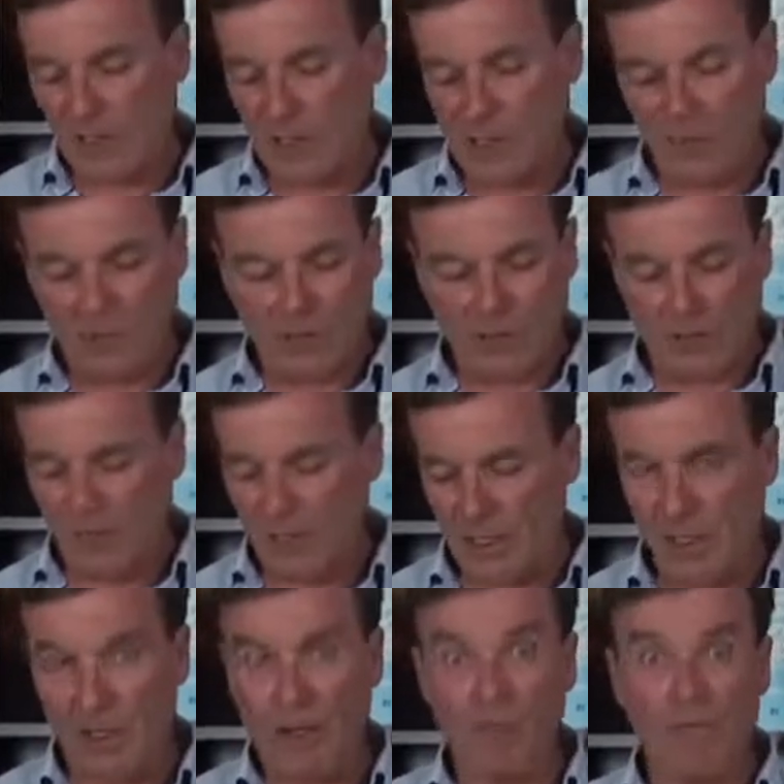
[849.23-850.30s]
social
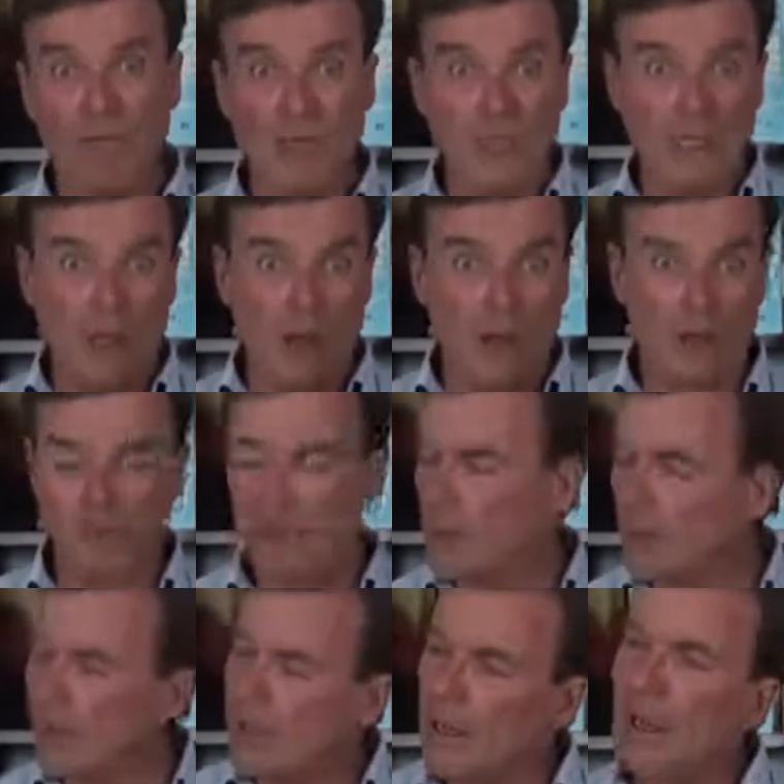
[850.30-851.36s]
media, video
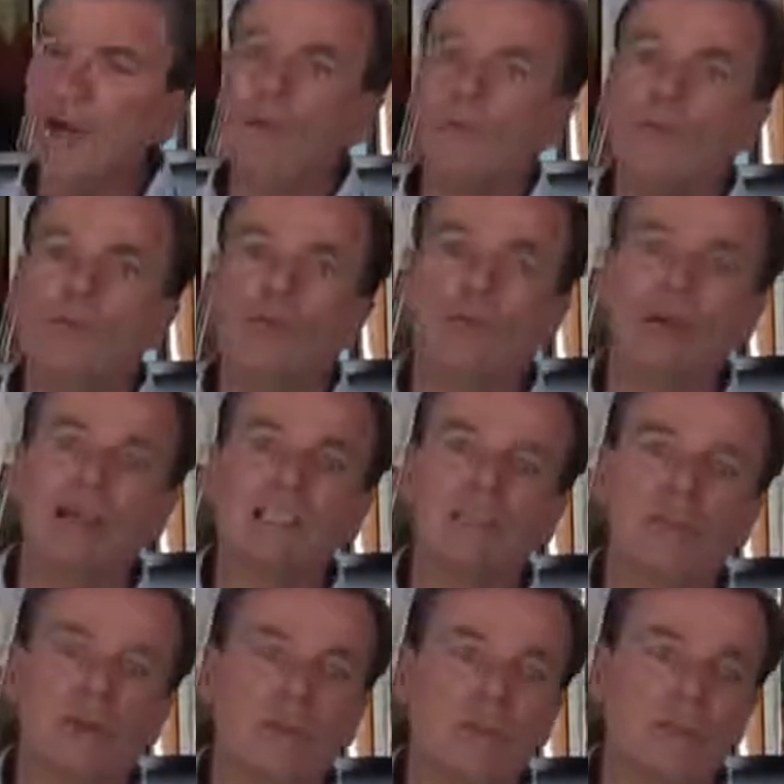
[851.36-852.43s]
um, for the past
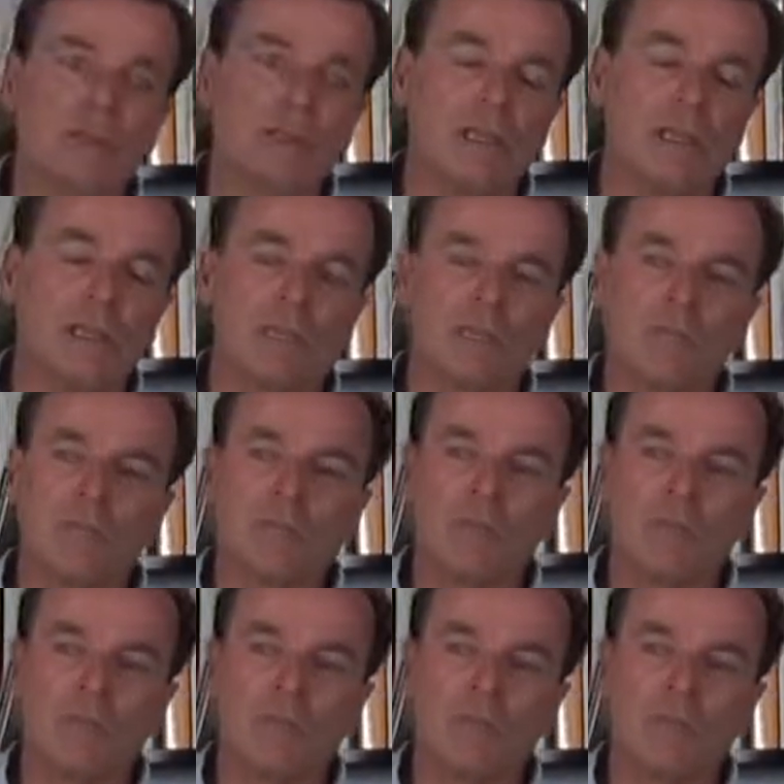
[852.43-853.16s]
22 years